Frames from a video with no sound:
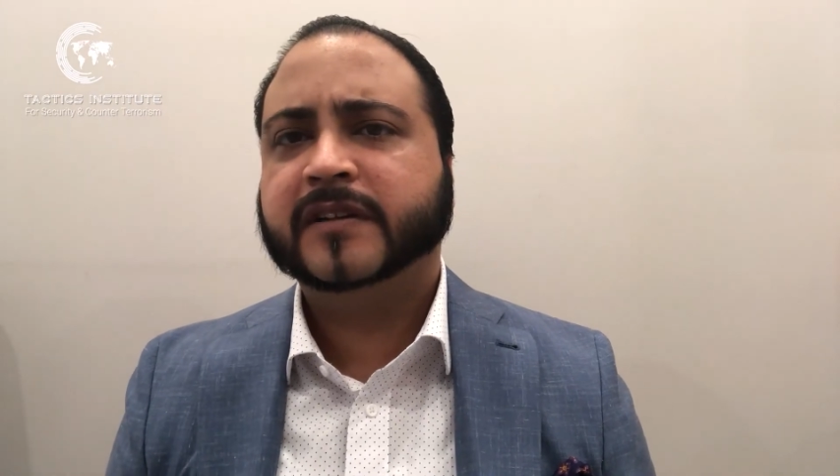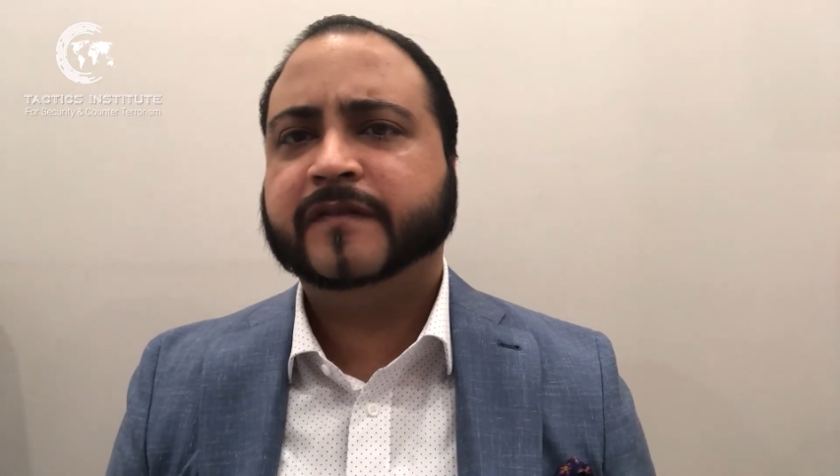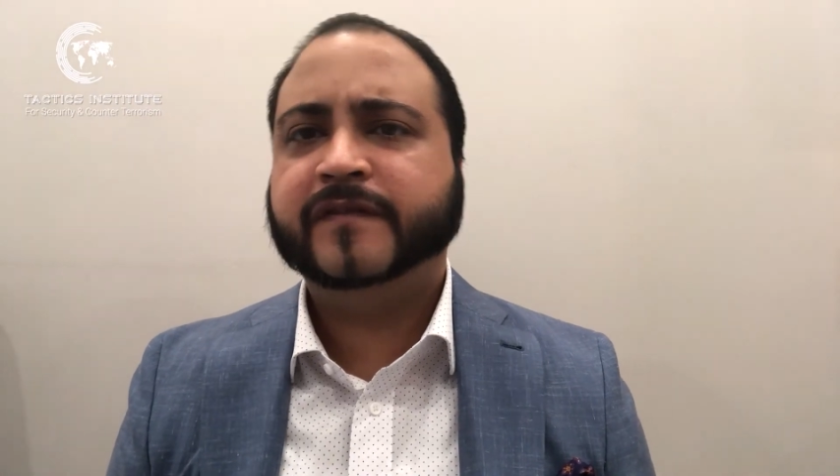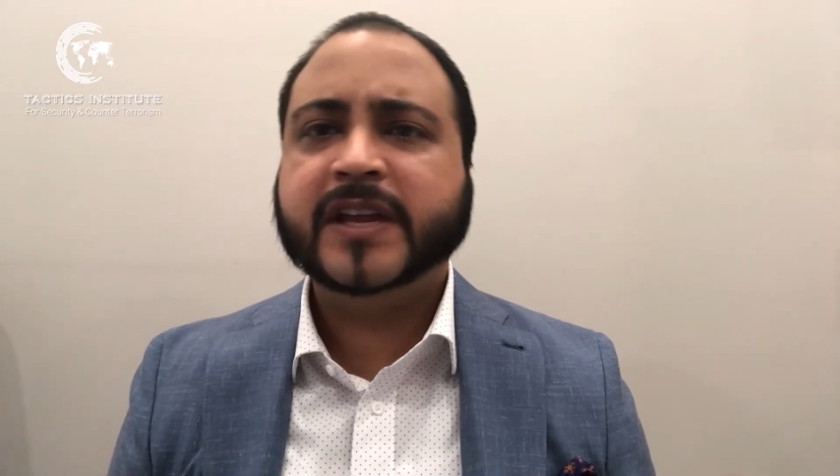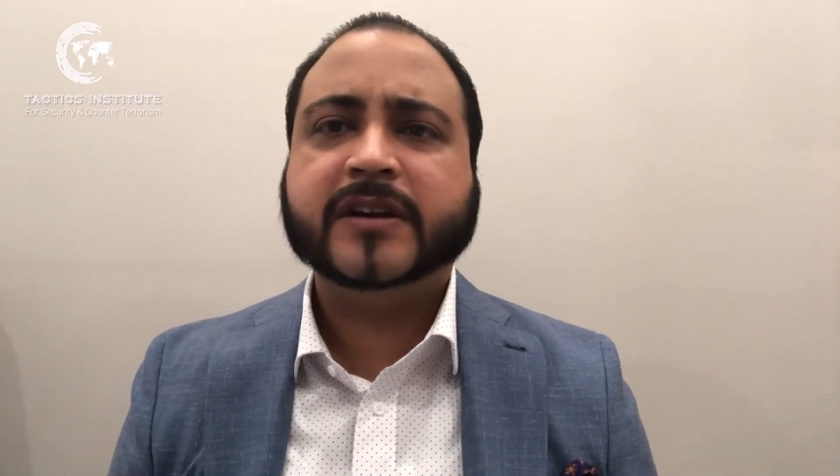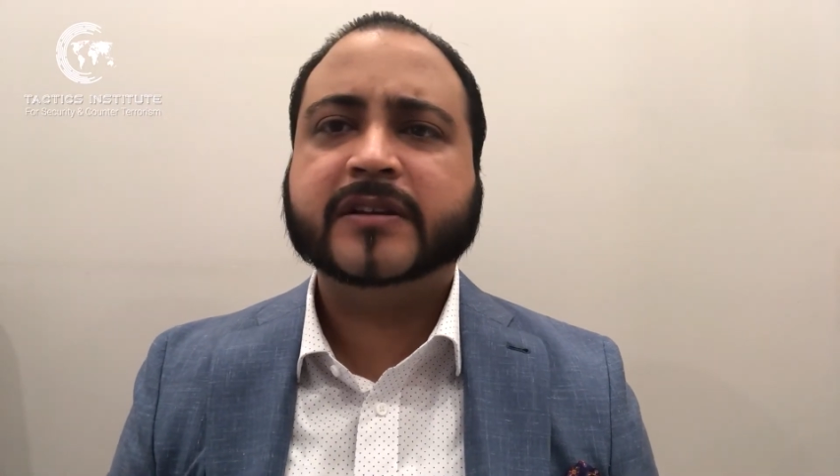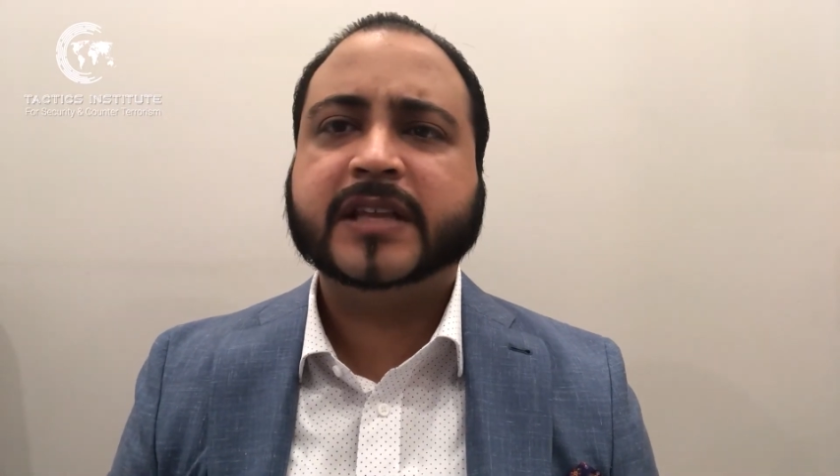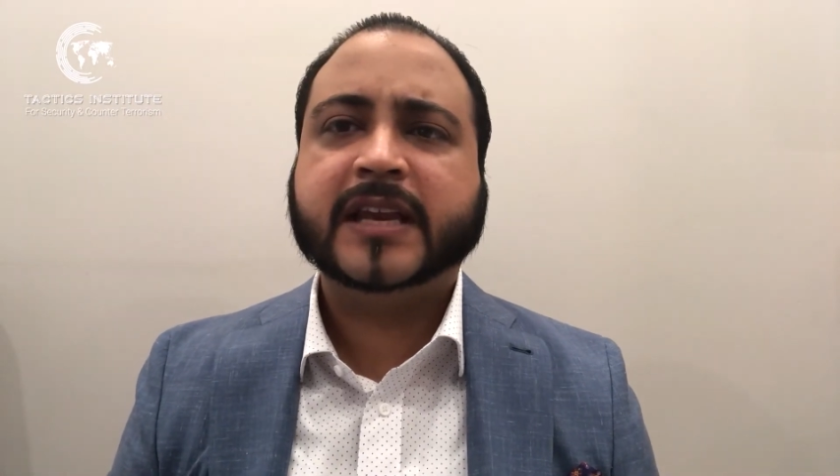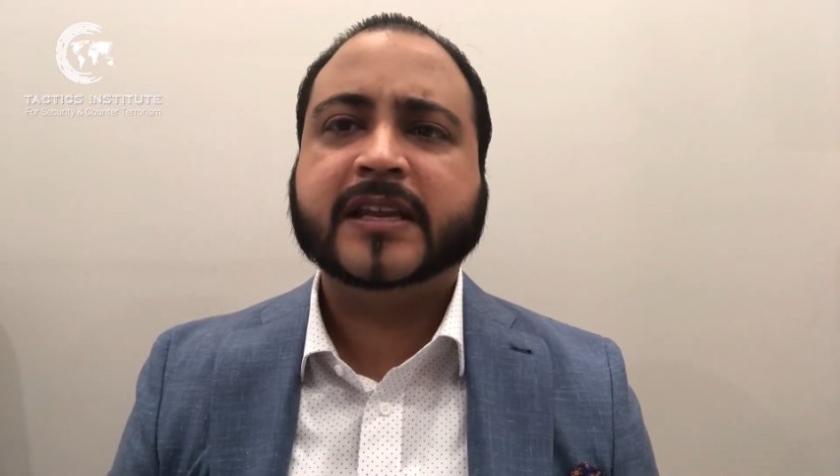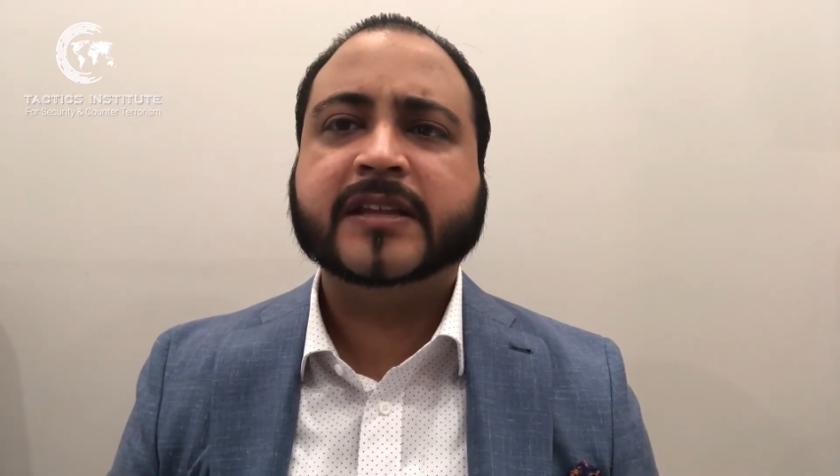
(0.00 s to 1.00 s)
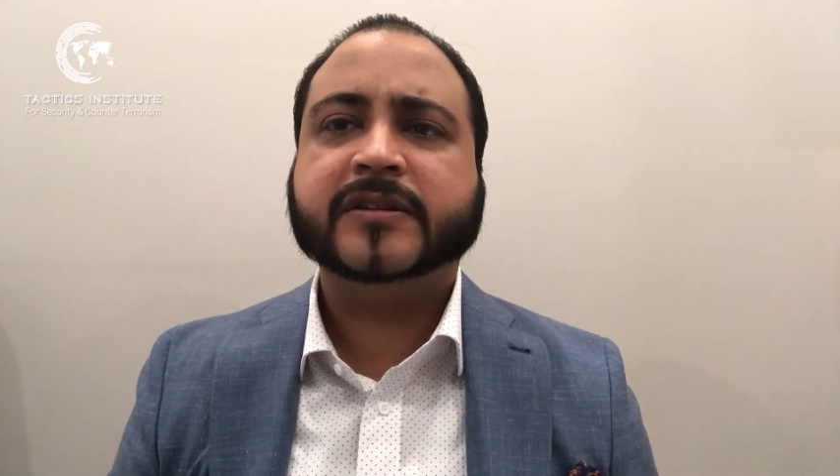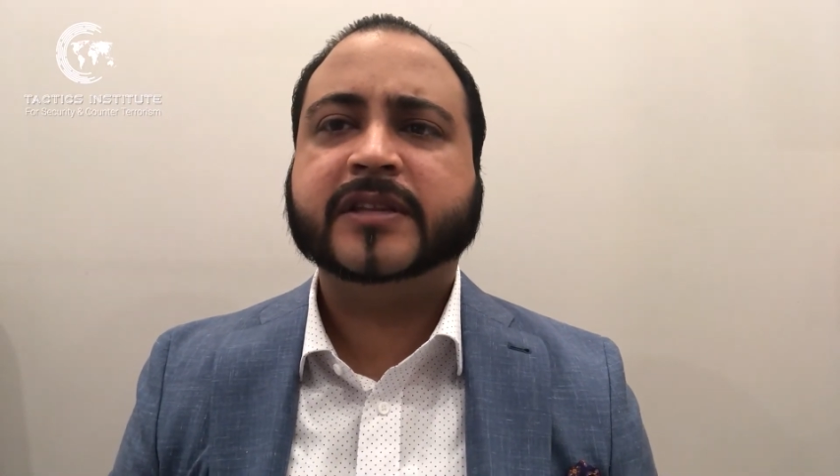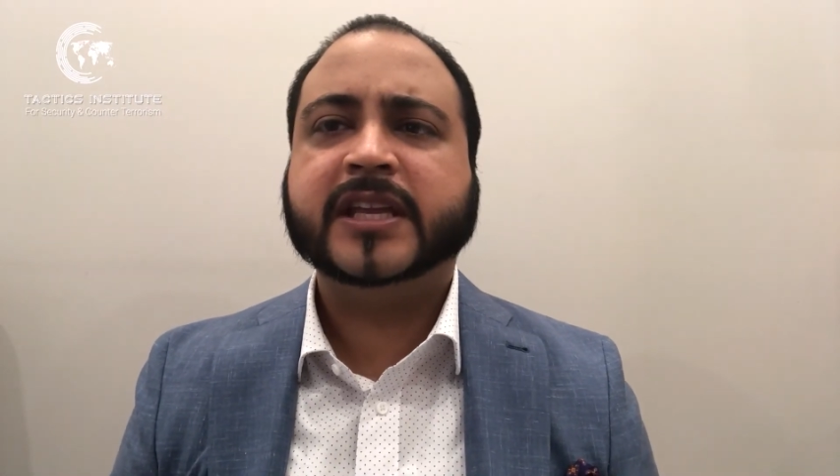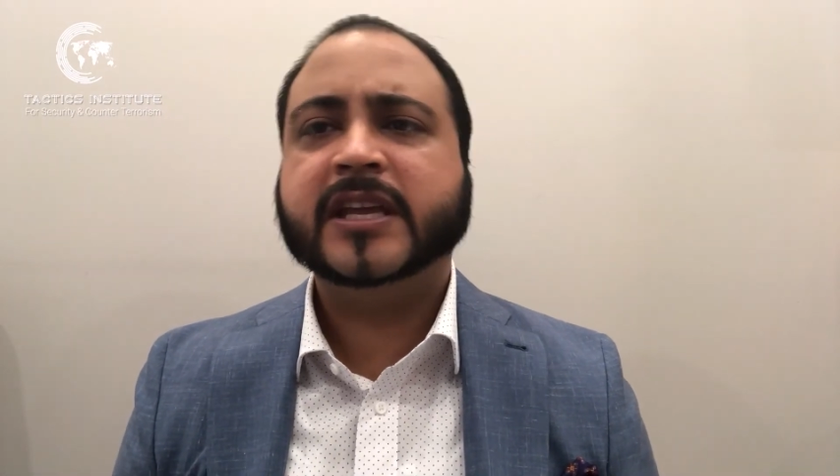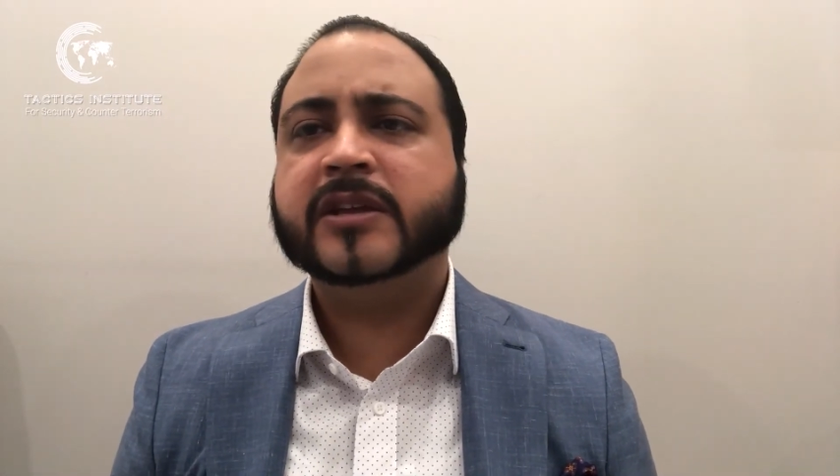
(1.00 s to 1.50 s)
Fear that either
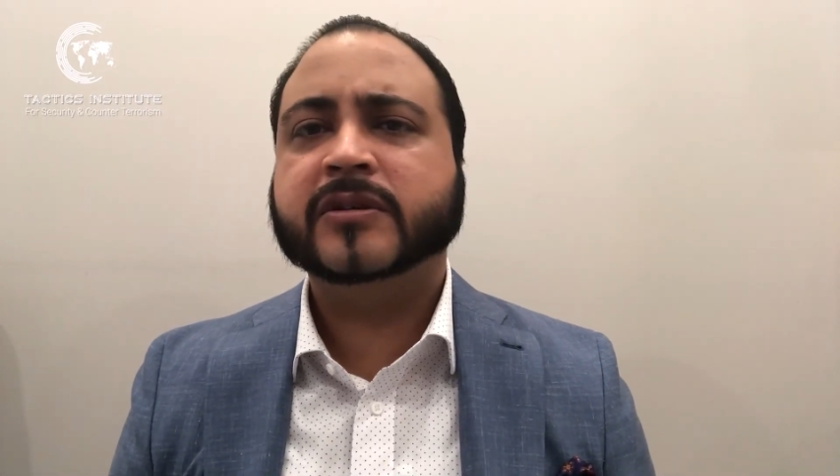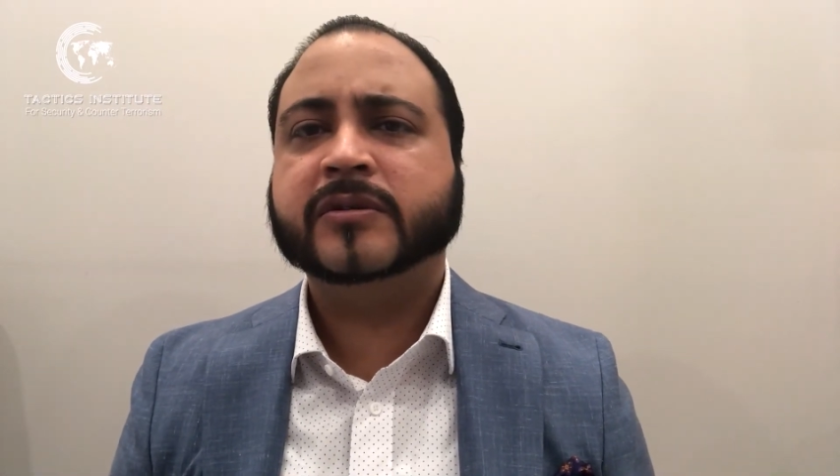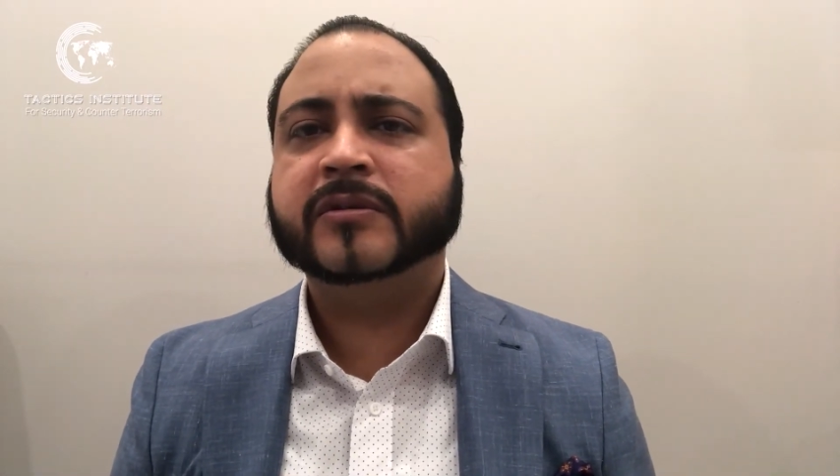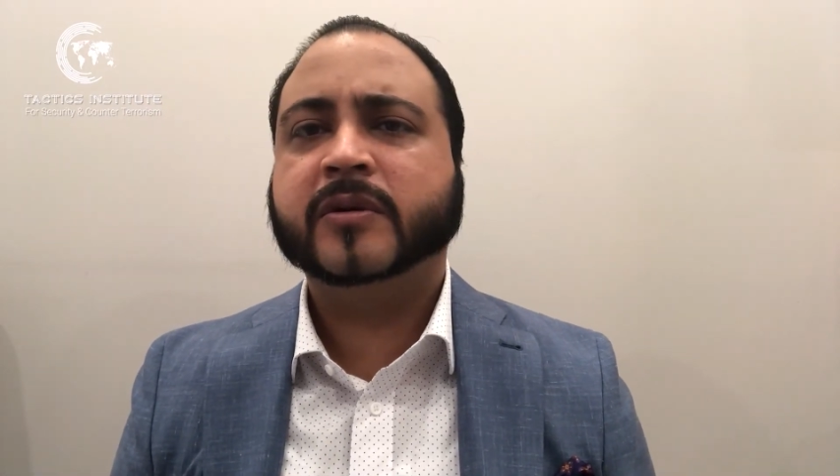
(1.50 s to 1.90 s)
the EU